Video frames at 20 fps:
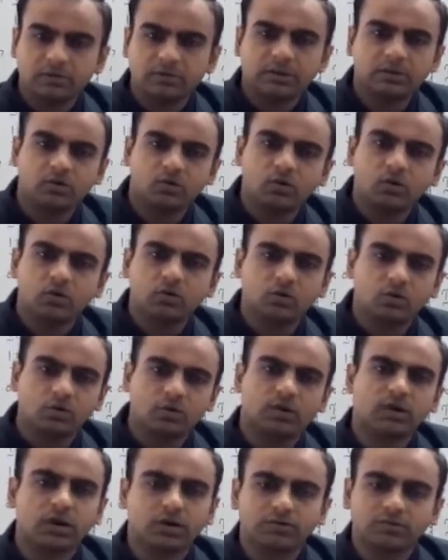it got
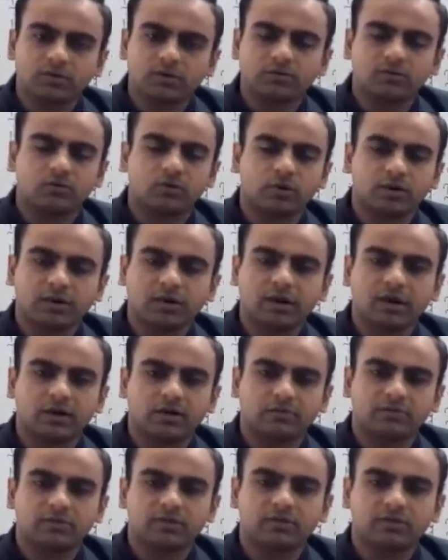over after
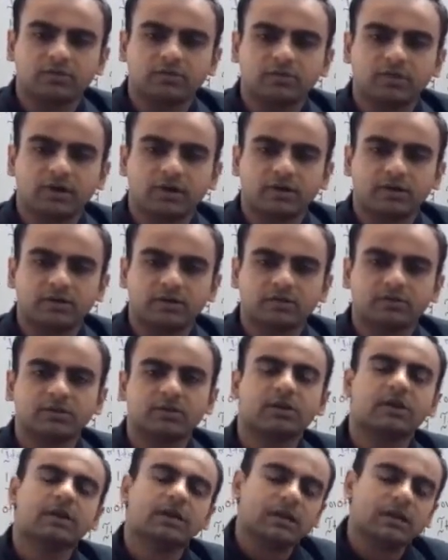4.5 years, 5 years,